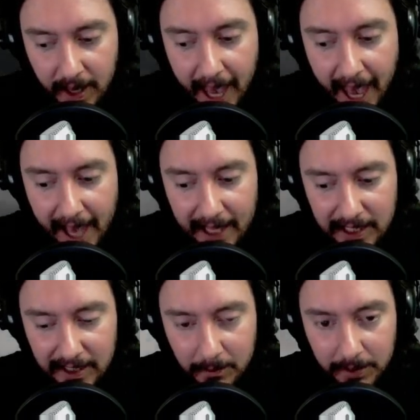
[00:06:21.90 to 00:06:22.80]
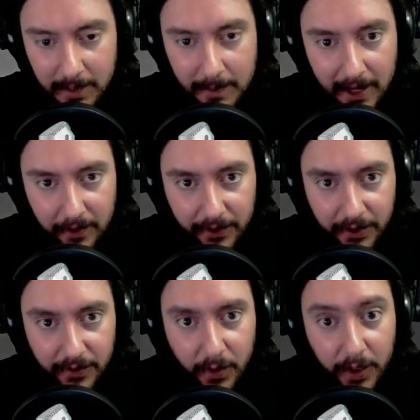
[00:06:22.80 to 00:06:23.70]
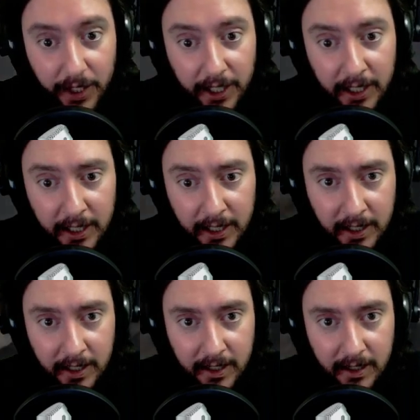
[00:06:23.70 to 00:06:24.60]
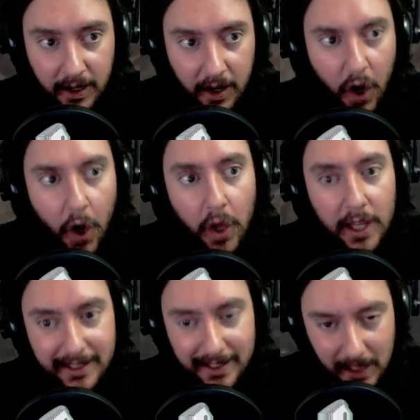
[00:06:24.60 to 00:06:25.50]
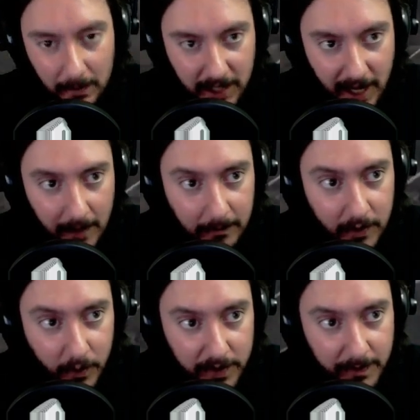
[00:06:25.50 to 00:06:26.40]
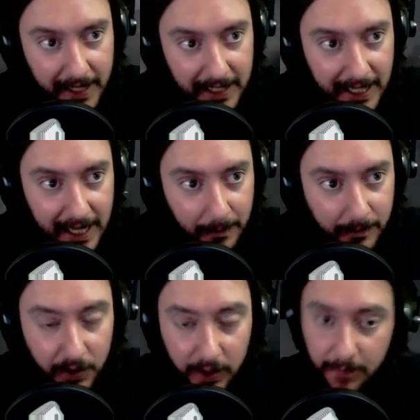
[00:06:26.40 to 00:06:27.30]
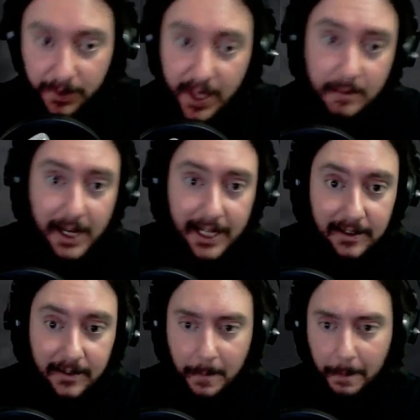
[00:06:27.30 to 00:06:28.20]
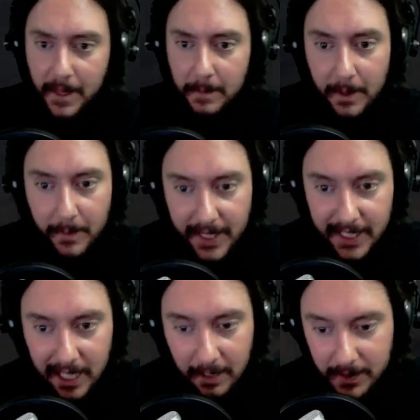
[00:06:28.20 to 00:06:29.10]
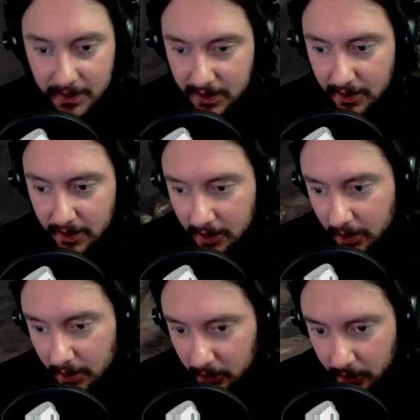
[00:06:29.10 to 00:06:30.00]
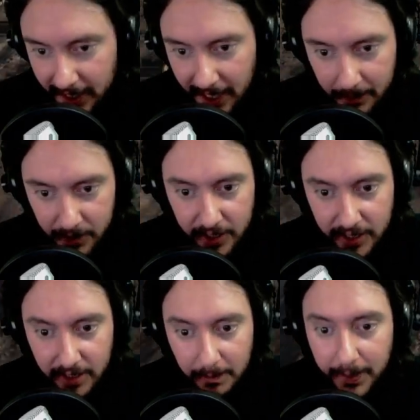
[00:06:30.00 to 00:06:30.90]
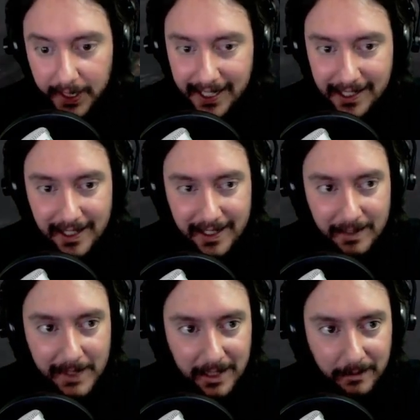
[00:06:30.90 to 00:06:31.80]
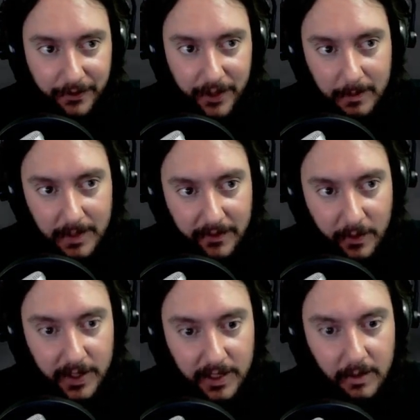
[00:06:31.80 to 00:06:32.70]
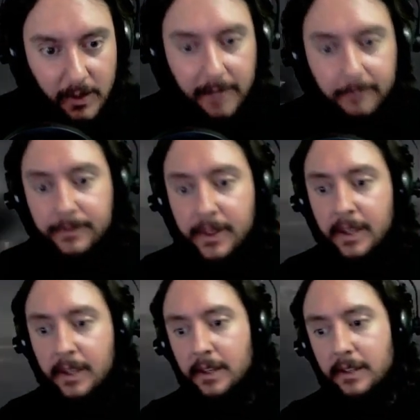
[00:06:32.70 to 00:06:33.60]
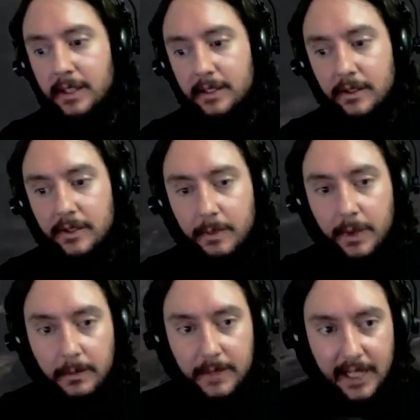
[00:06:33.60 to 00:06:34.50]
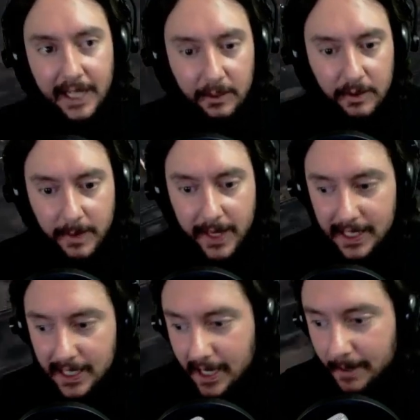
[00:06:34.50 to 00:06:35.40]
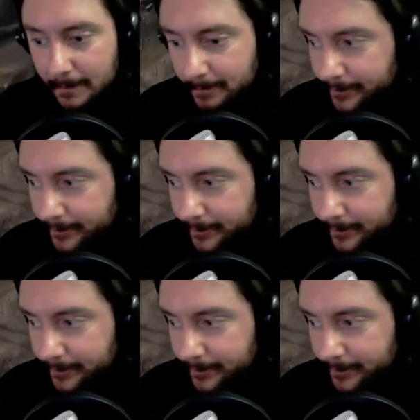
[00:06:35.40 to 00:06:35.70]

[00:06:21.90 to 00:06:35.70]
and play Battlefield 4 all at the same time with Bandicam. So keep that in mind about Bandicam. It's still a great capture utility, but it does miss some frames every once in a while. That's the only problem that I had with Bandicam.